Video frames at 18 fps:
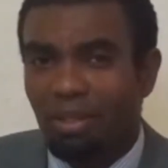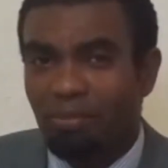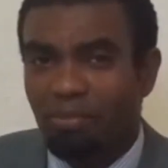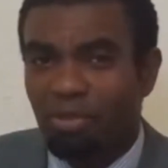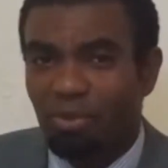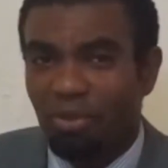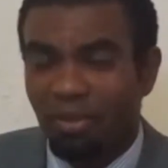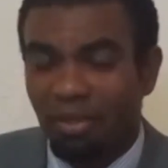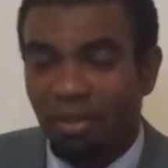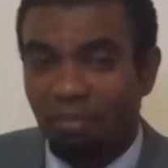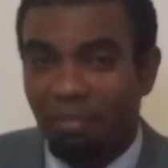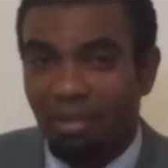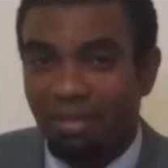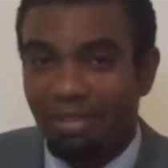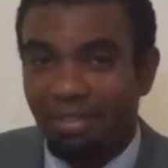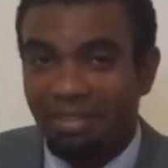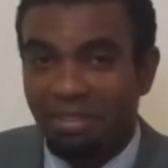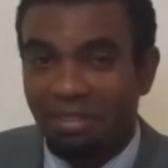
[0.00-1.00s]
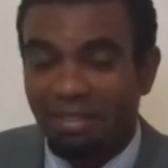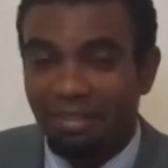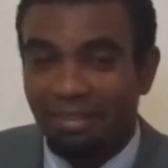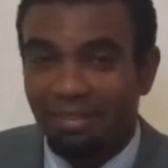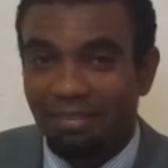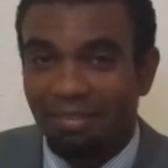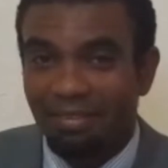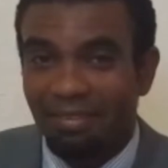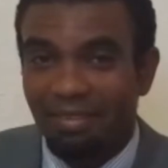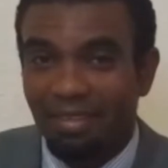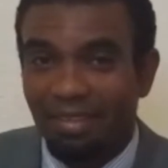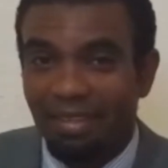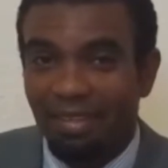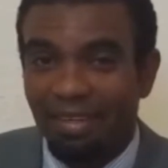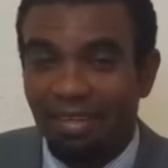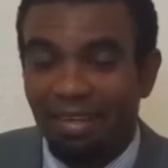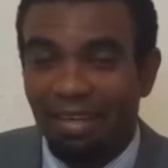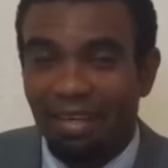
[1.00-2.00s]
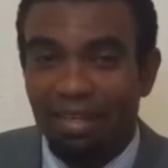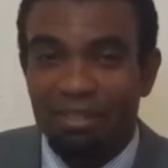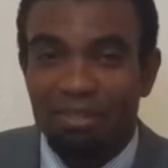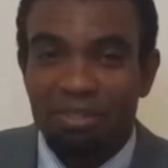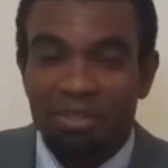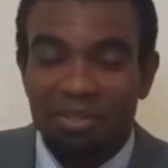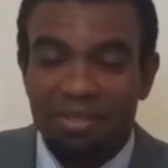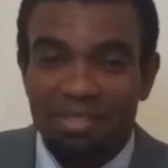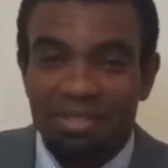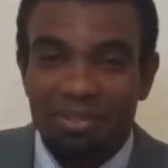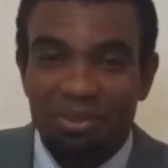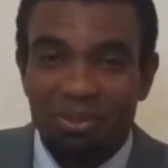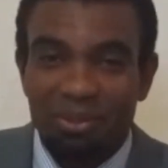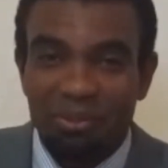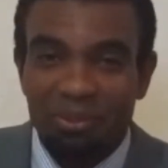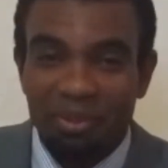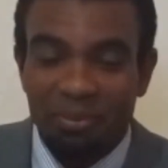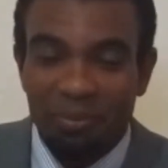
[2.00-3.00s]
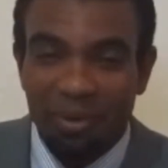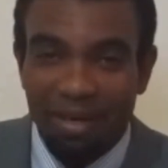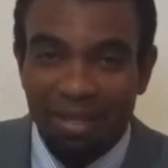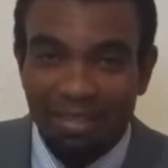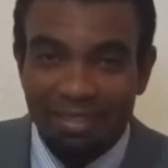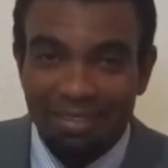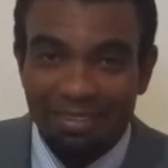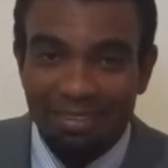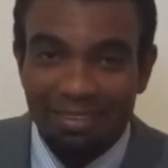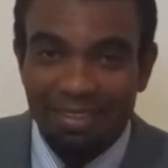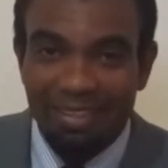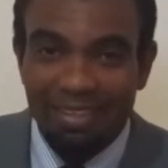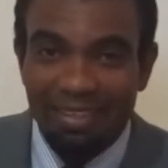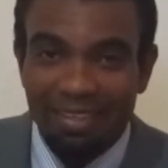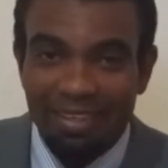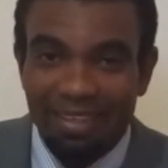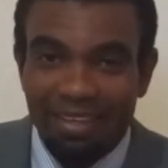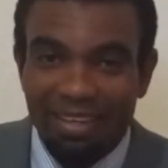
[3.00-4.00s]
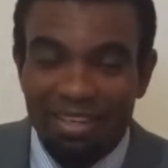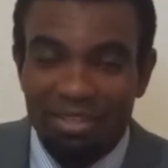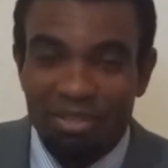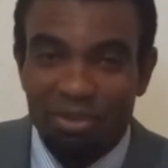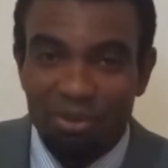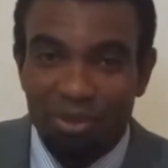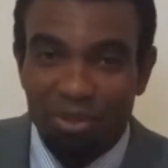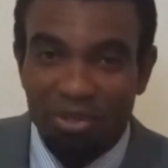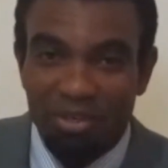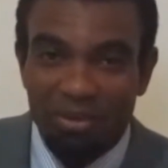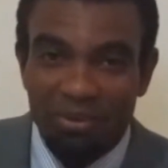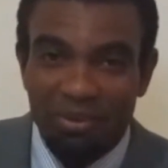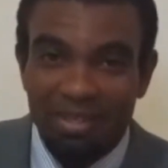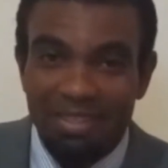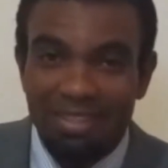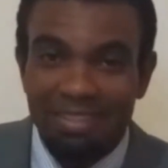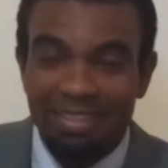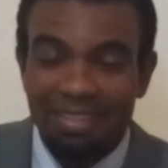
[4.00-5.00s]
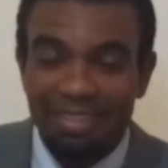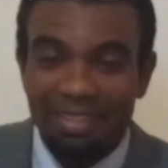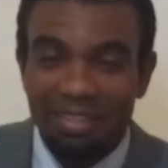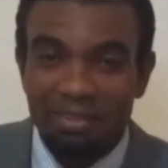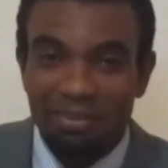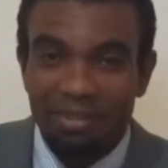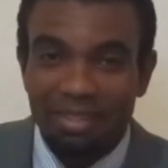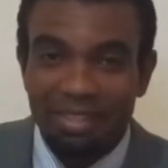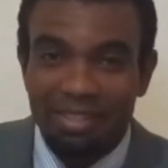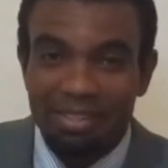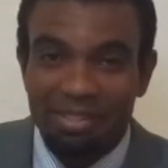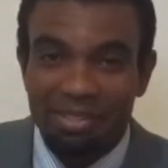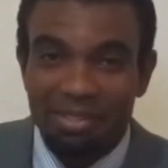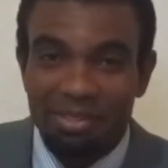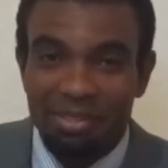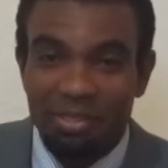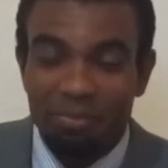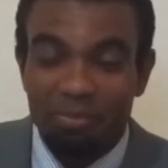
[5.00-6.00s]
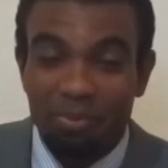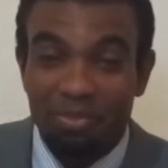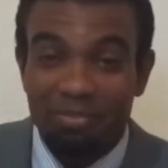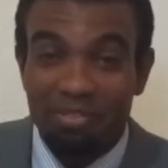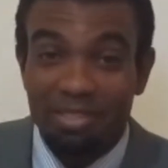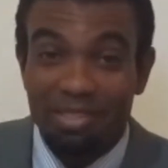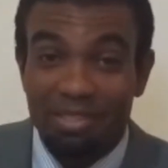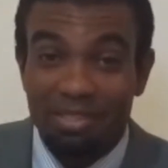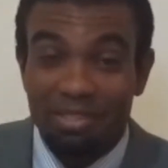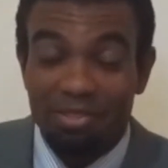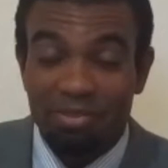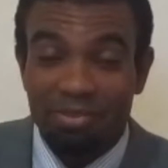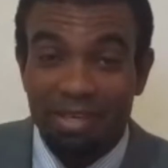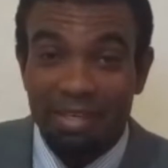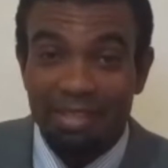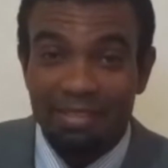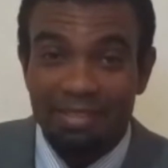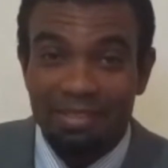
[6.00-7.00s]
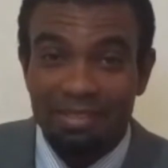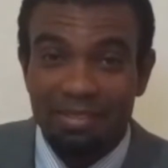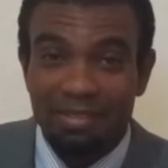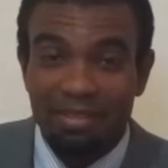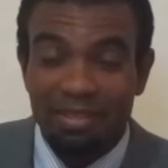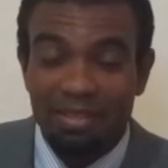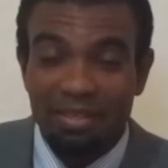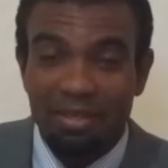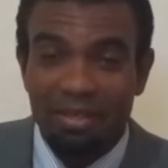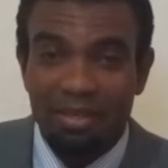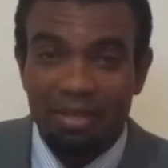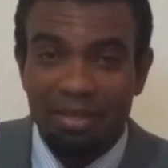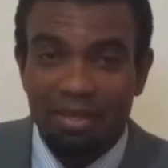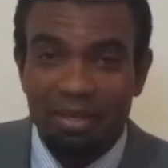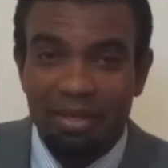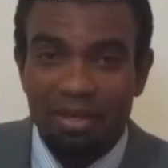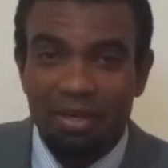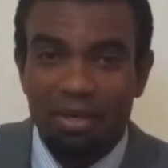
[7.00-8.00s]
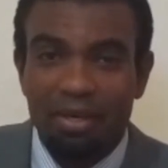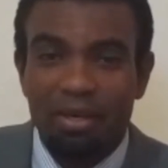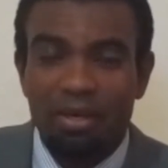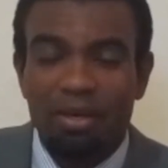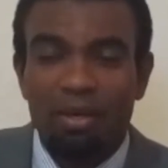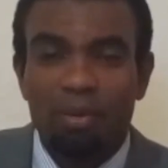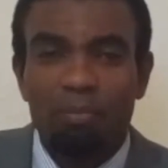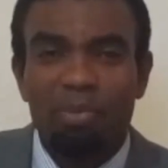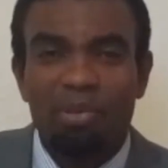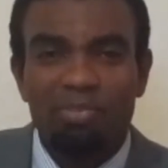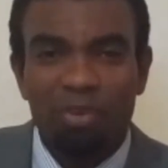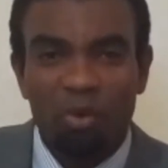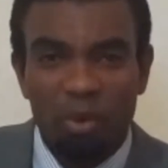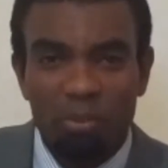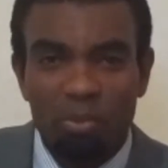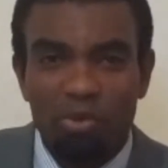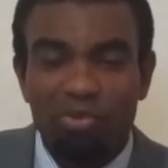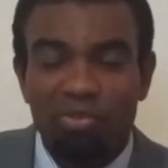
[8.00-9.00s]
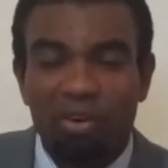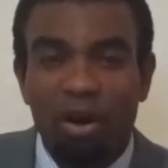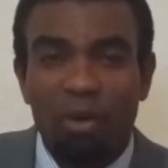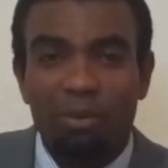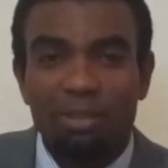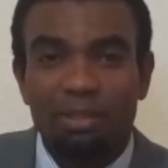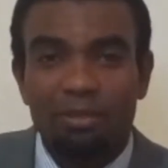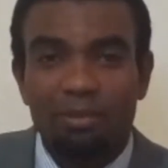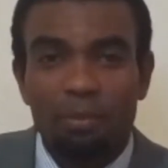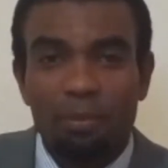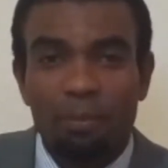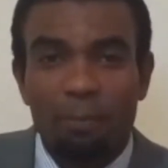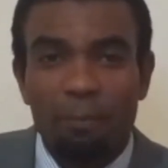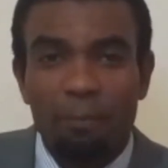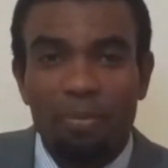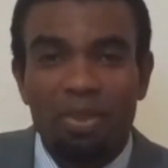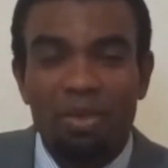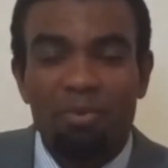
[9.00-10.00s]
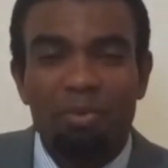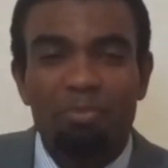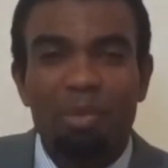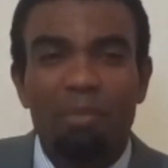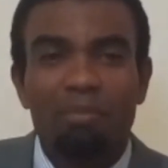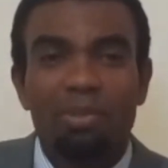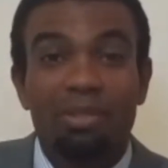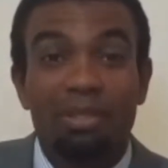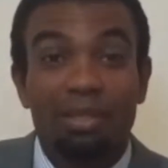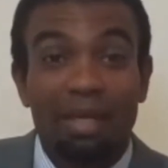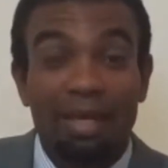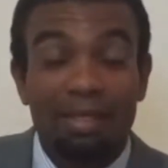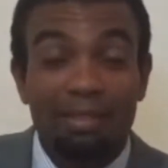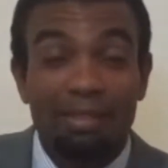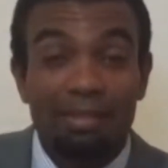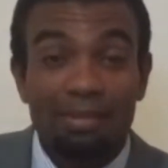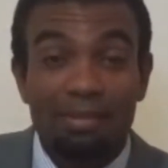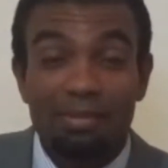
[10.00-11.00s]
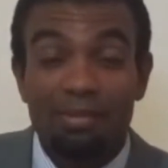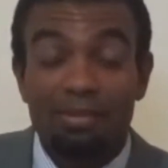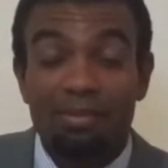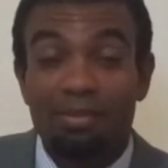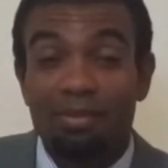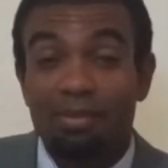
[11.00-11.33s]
to another Monday Chill. I trust you're doing well and you're growing in a relationship with Jesus Christ. Before we move forward, remember to like us,